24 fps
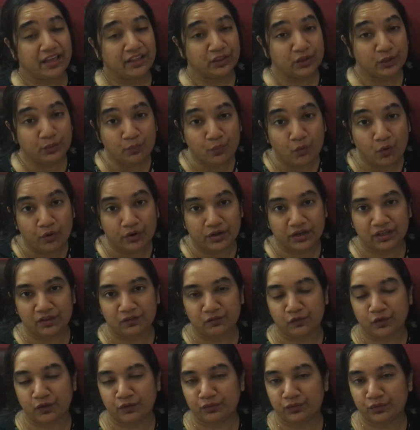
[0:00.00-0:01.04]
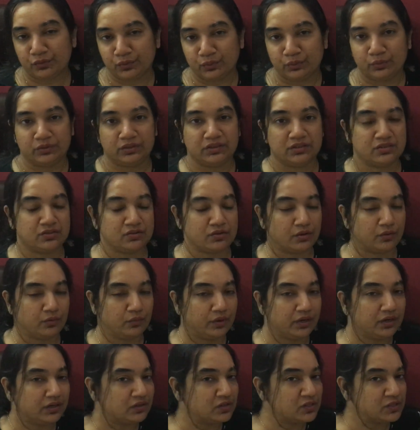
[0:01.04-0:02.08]
in the morning if you have to do this, you are
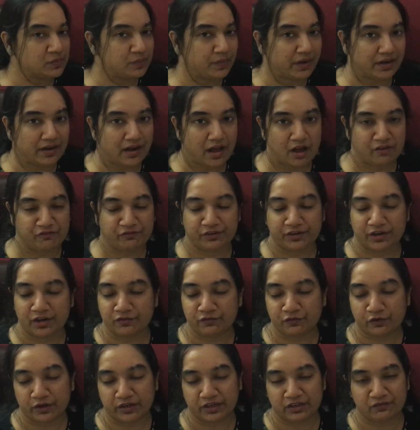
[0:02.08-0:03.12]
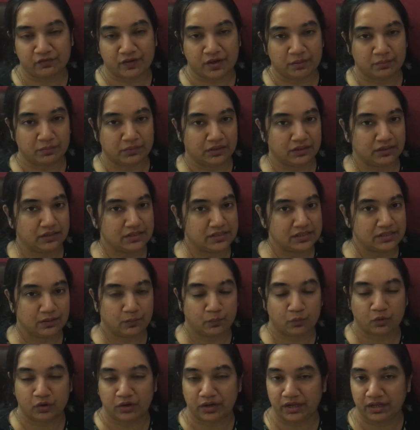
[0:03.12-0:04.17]
going to spend half an hour, forty-five minutes in
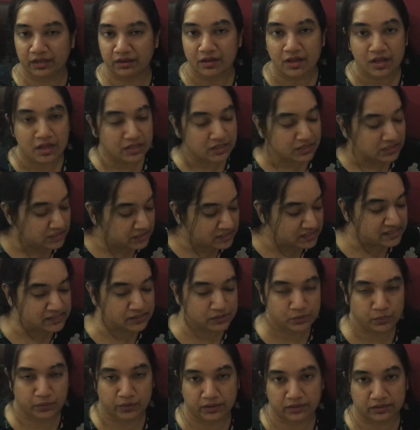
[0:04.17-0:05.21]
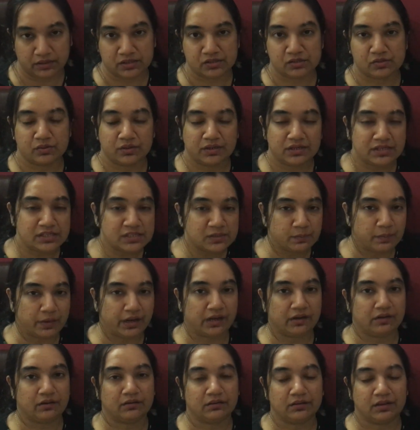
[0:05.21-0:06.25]
the morning just doing this. So it is
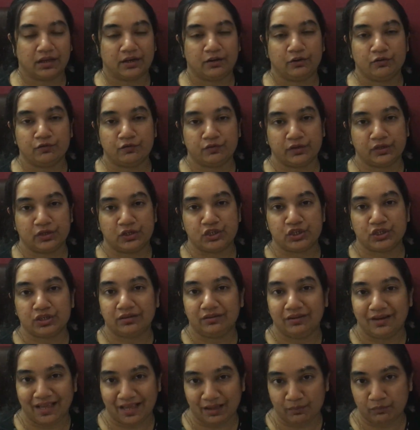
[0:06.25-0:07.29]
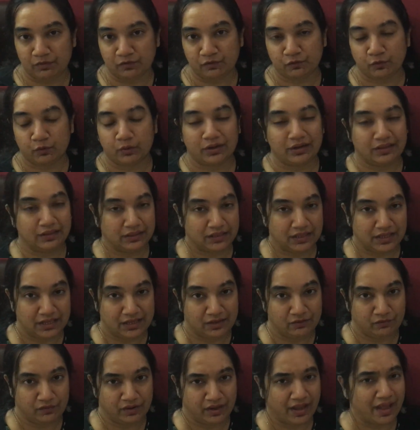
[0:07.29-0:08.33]
better that you finish it day before in the
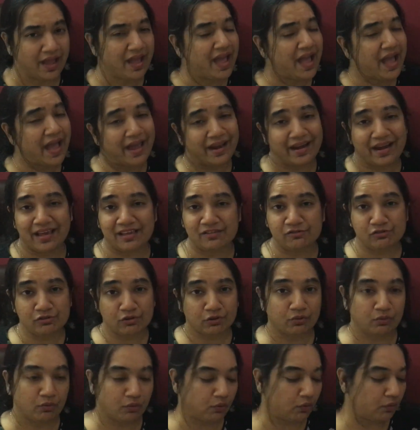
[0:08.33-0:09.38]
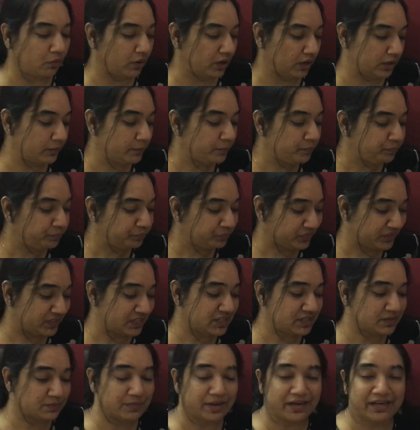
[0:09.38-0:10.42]
evening. And as you go on,
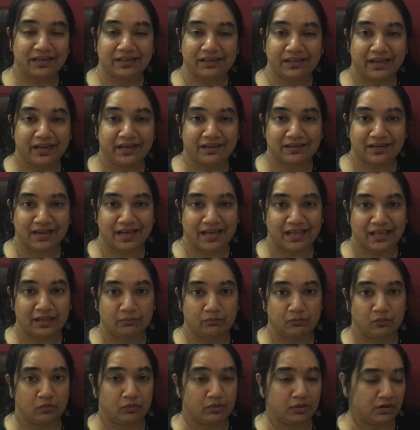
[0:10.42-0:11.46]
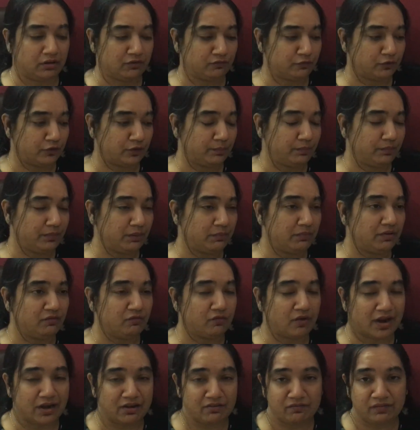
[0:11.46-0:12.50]
this might take time uh, for maybe
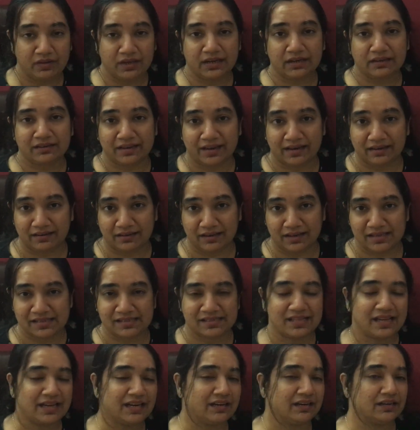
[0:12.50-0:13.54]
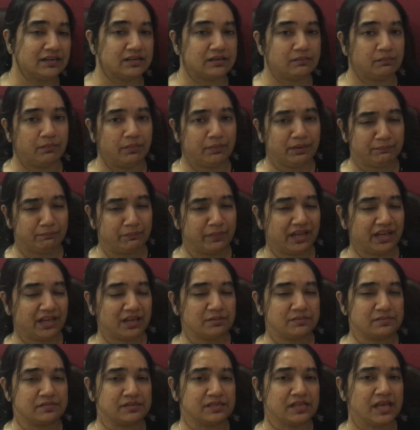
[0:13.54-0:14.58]
one week, ten days, then it be
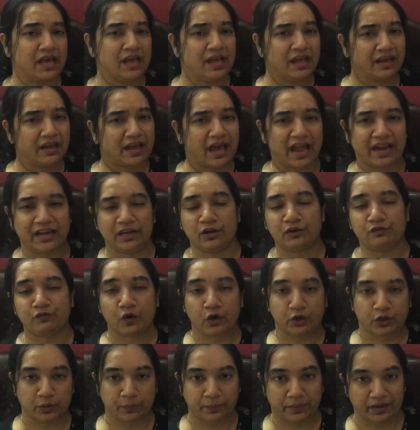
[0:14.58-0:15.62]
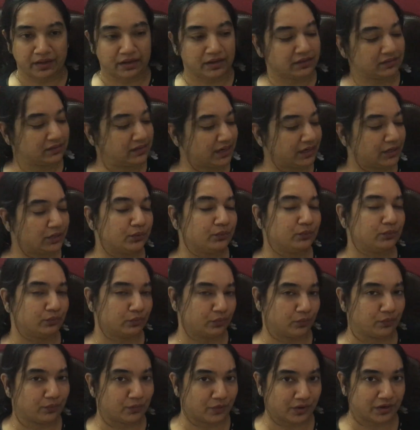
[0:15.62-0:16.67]
becomes kind of automatic that you
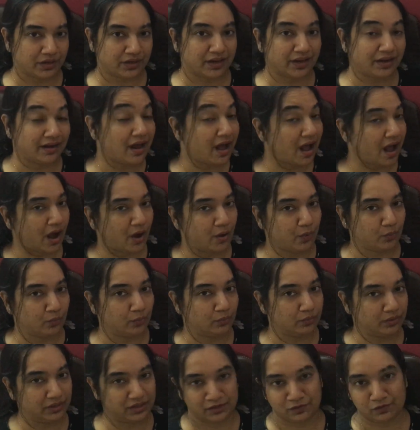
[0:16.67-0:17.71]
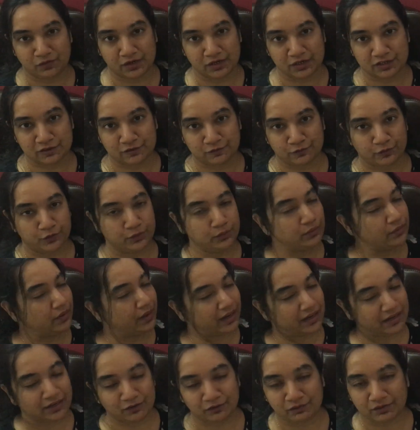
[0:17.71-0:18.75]
know what and how it works for you,
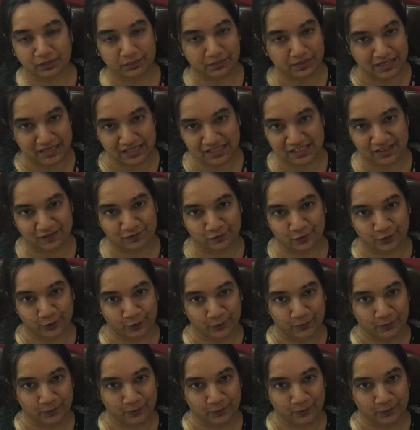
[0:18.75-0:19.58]
and it will be easy for